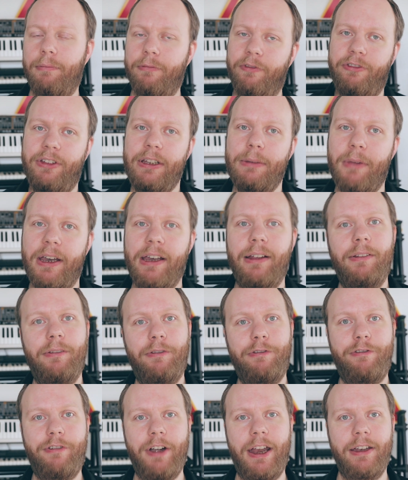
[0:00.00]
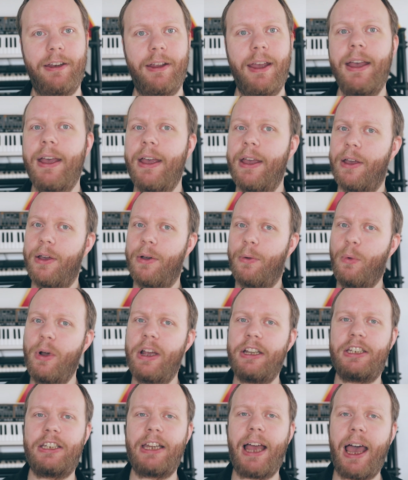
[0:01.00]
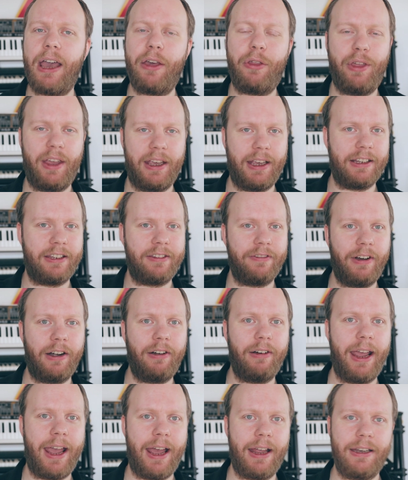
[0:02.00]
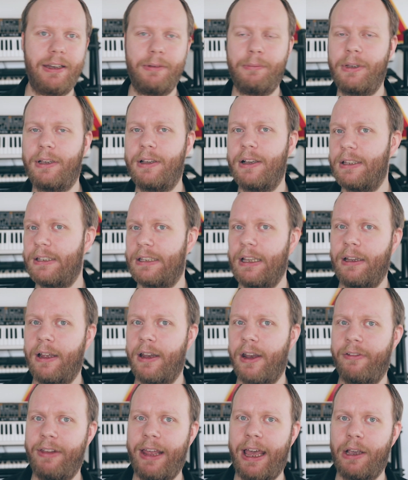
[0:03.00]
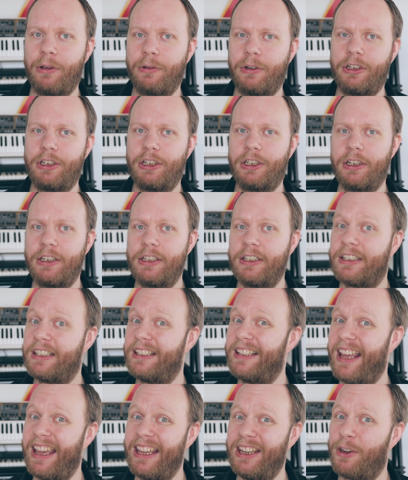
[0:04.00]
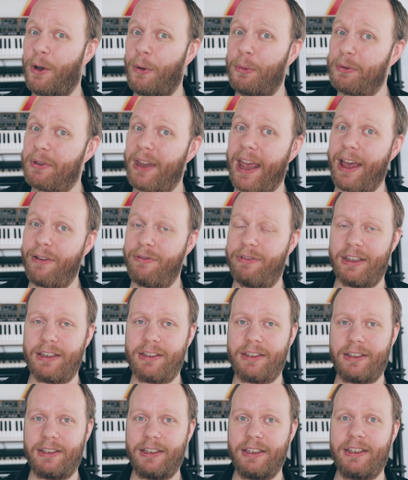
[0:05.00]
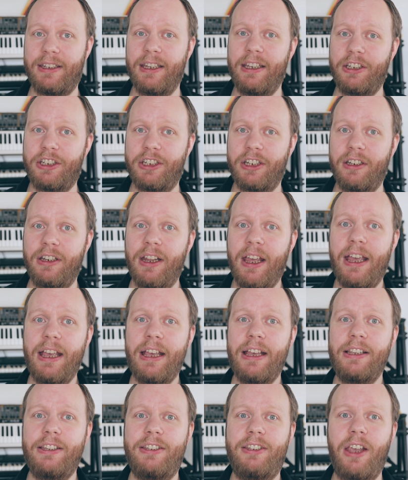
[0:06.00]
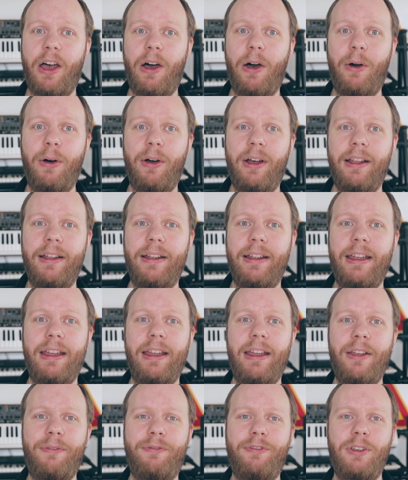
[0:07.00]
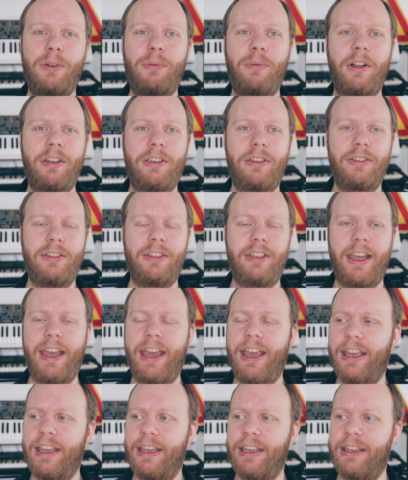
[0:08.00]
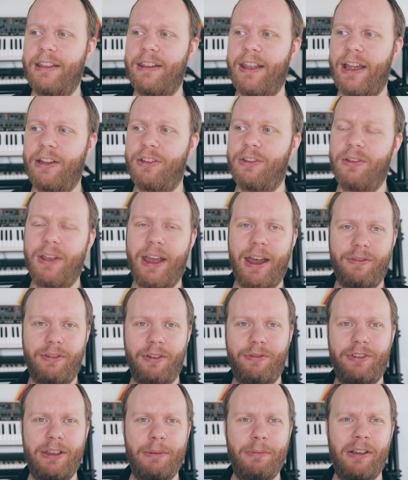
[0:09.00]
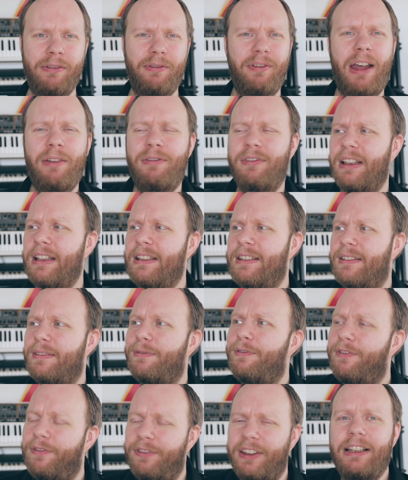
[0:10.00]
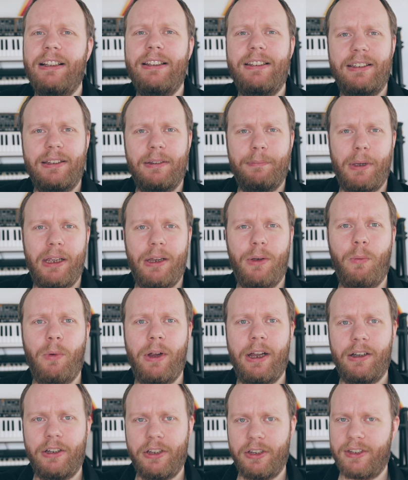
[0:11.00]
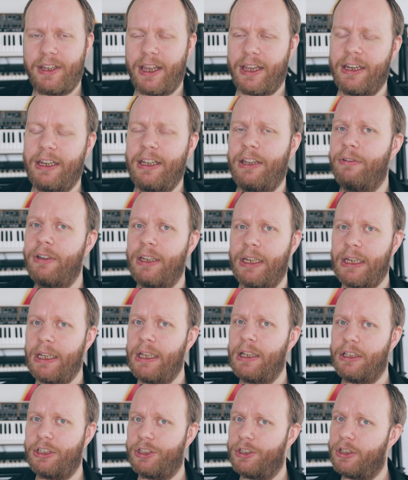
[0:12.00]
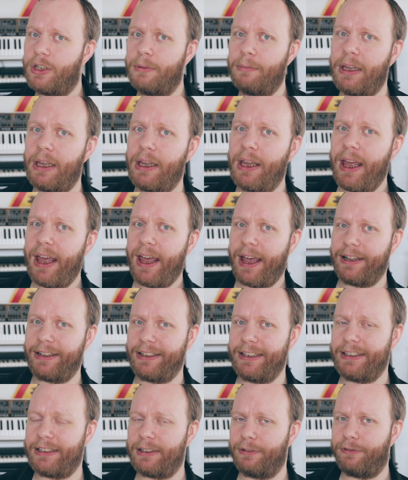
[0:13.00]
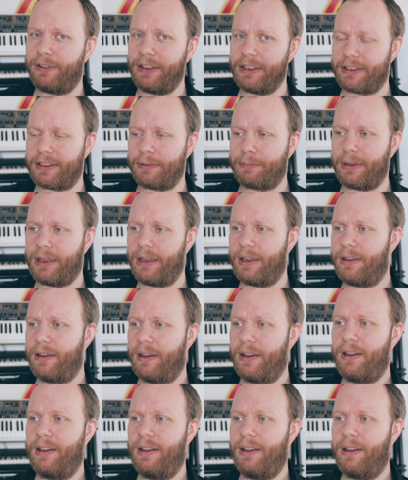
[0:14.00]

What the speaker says: female friend, which I think is very handy because a lot of languages, they don't have this distinction. So if you want to say that you have a female, it feels a bit weird to say it even in English. To me, at least, it feels a bit